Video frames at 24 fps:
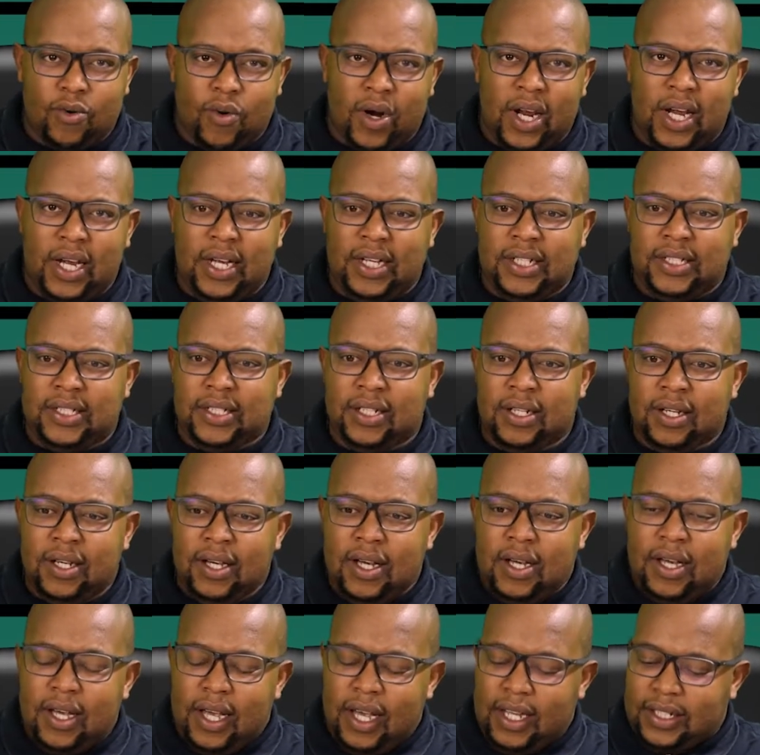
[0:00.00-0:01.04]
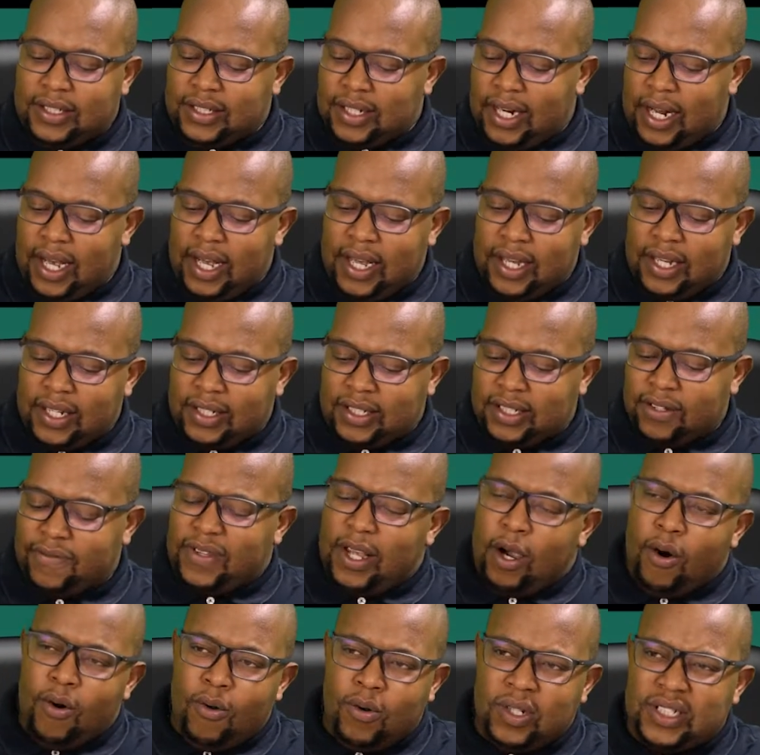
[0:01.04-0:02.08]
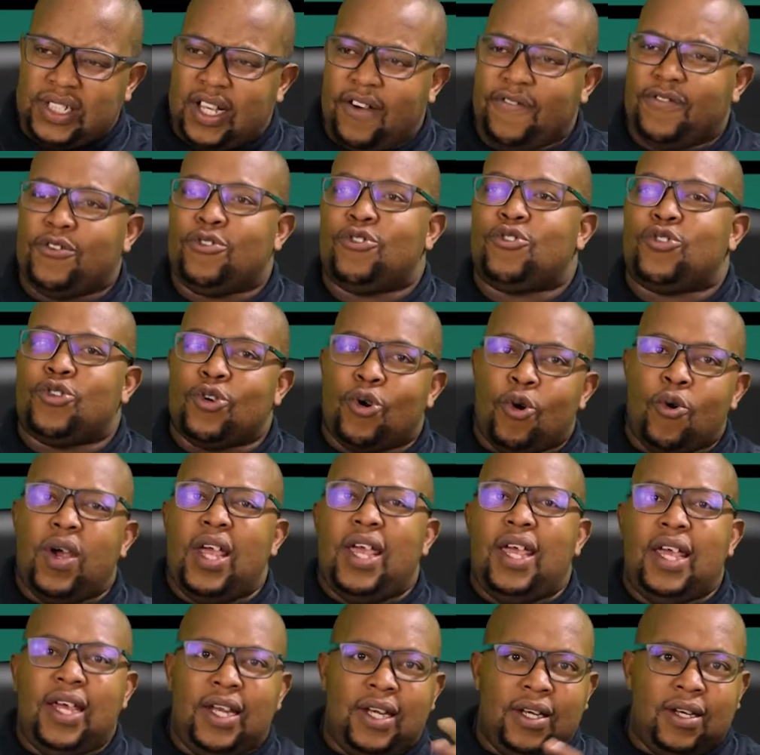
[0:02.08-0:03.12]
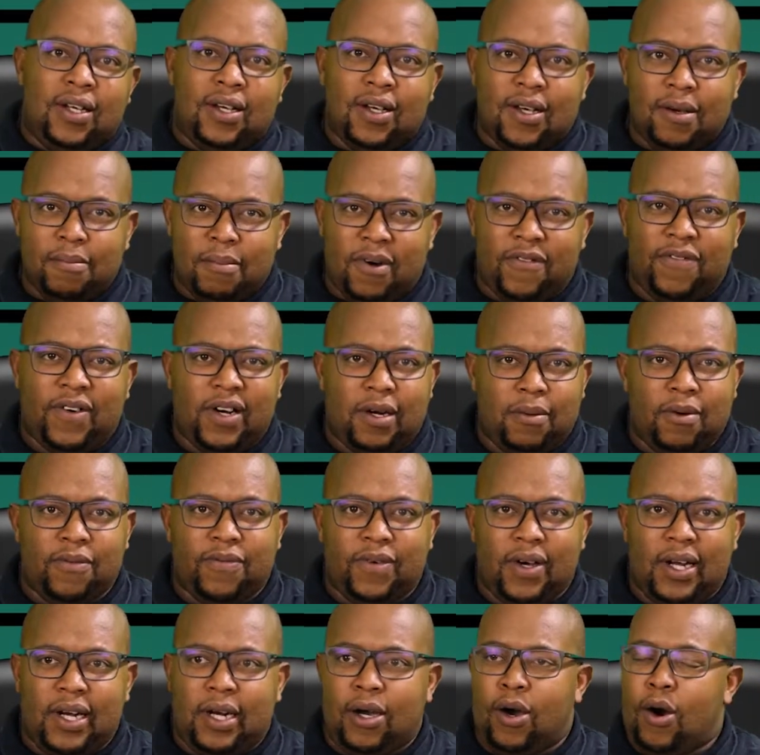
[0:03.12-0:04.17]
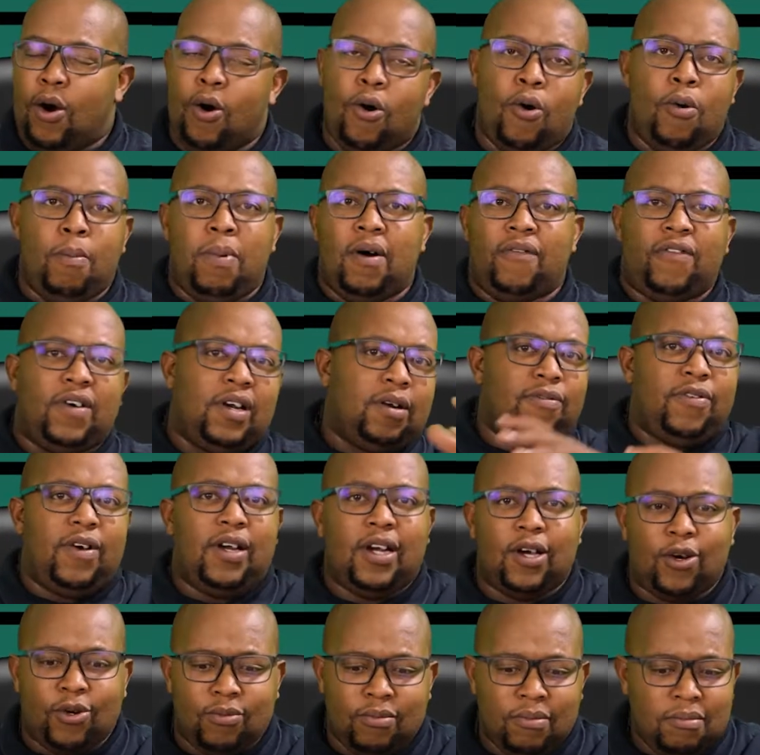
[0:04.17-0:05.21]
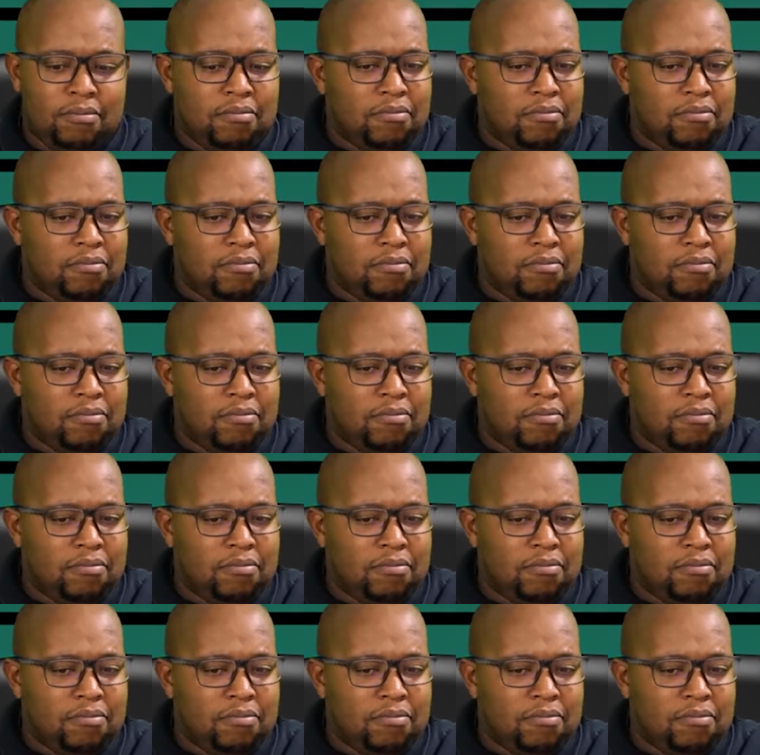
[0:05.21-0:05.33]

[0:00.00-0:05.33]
great, it's like as if they always have to throw in Bafana Bafana. Oh, Bafana Bafana.